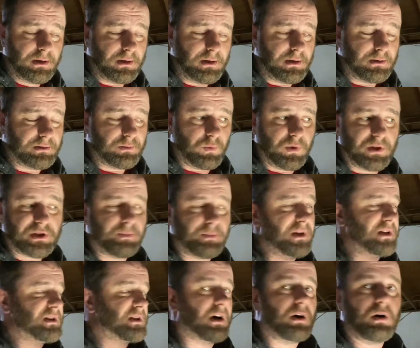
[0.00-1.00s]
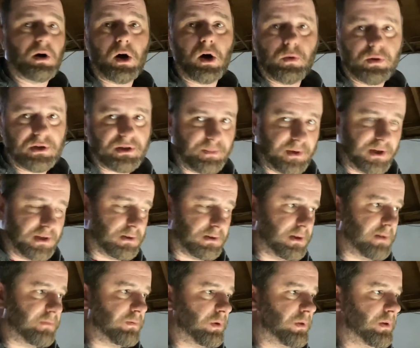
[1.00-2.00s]
which means I'll always be in
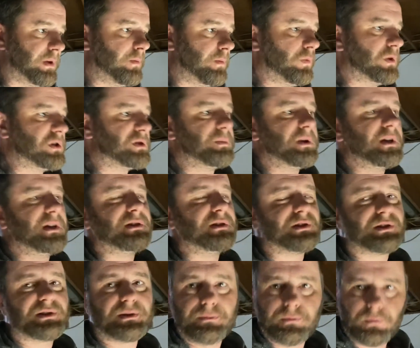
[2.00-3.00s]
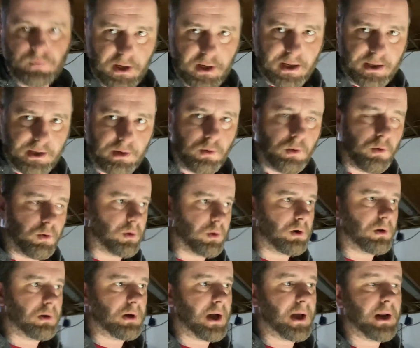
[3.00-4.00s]
love with it, which means when I get
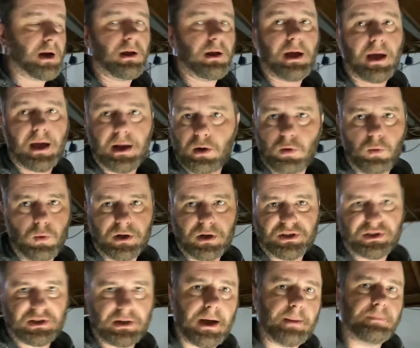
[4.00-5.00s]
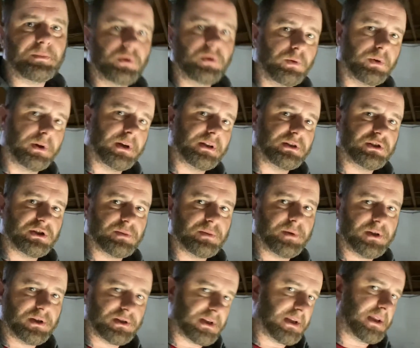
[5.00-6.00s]
older, I don't want to stop doing it just
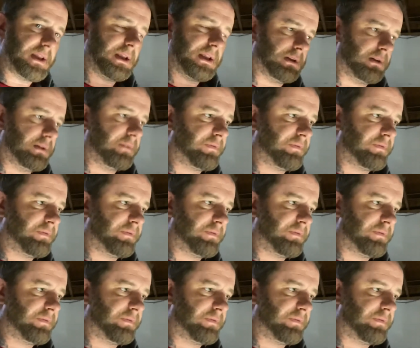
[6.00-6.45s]
because I can't lift